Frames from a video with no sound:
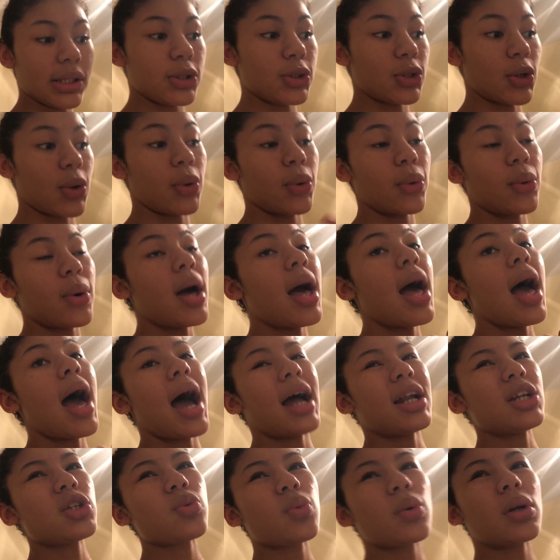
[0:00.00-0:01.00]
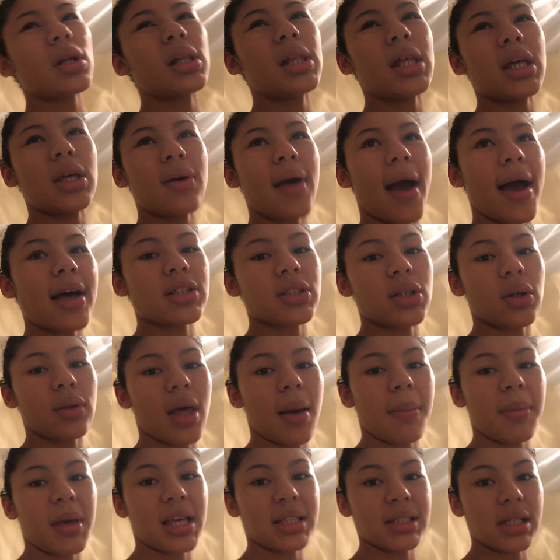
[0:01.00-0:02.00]
So I just want to let you guys know
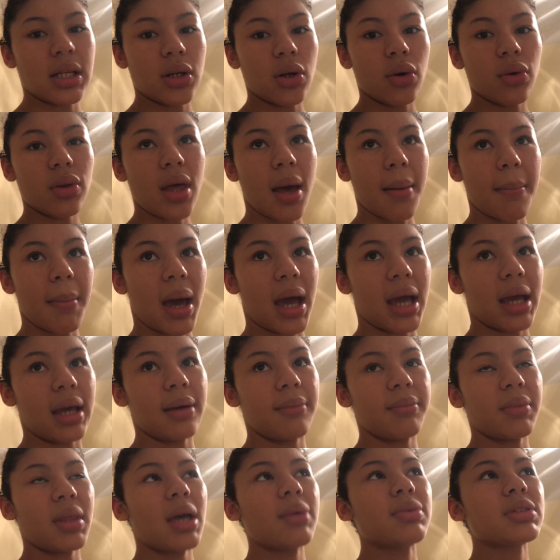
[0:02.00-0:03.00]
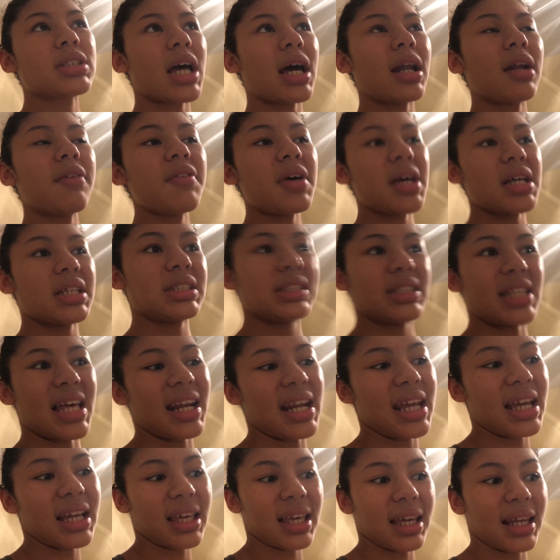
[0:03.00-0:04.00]
that, because I know that it was kind of
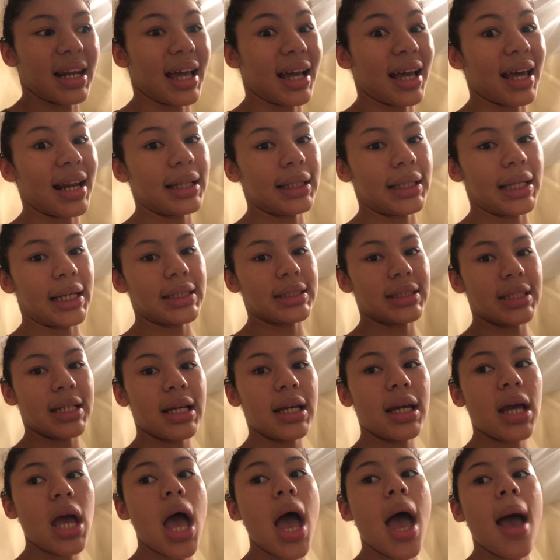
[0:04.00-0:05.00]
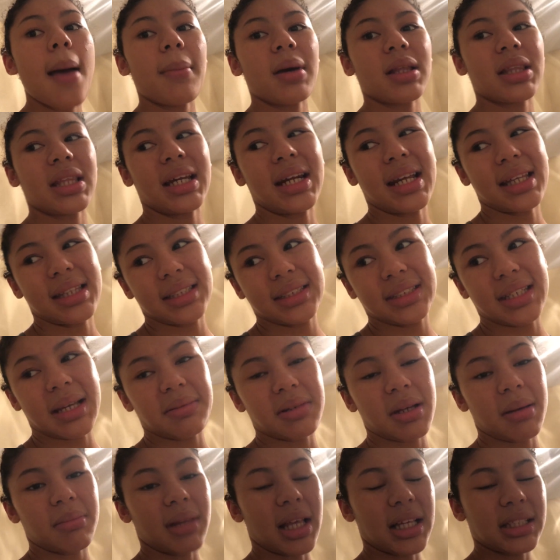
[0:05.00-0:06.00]
aesthetic and I kind of liked it, but then at the same
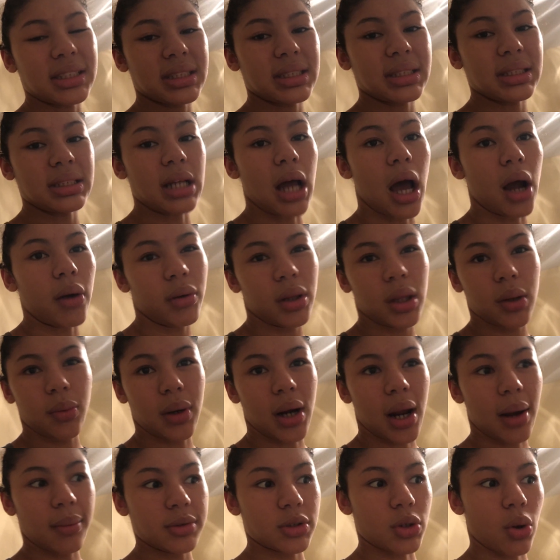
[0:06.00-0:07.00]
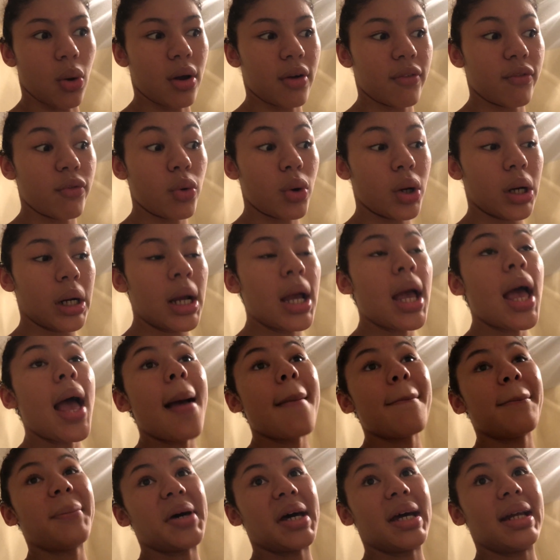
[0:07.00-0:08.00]
time that's not really what I was going for,
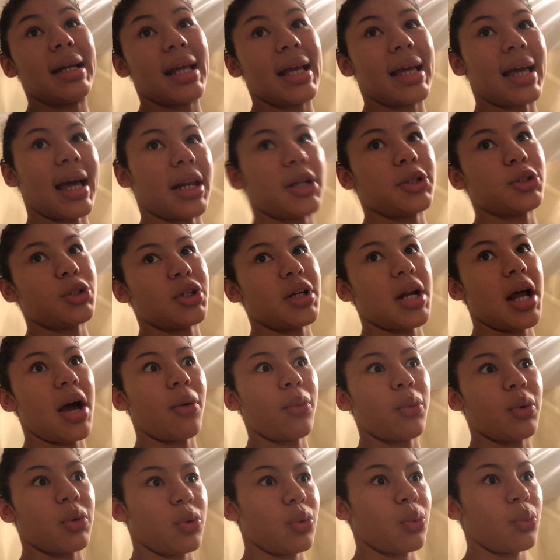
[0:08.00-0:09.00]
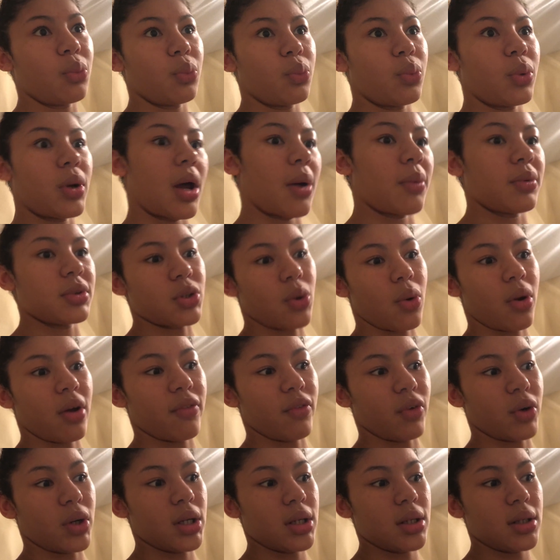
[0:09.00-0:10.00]
but it kind of turned out with what I was going
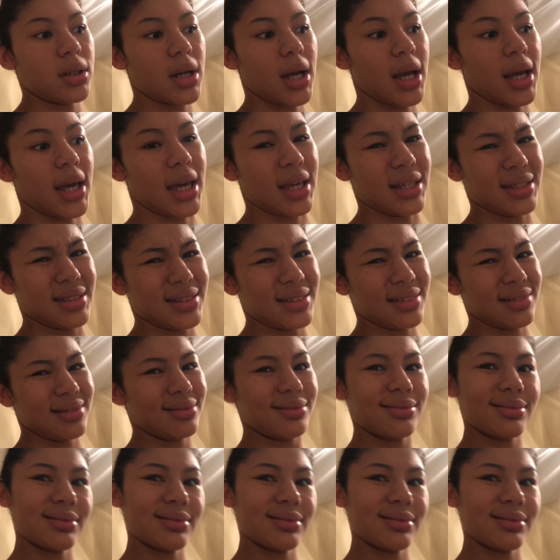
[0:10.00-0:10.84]
for, I guess,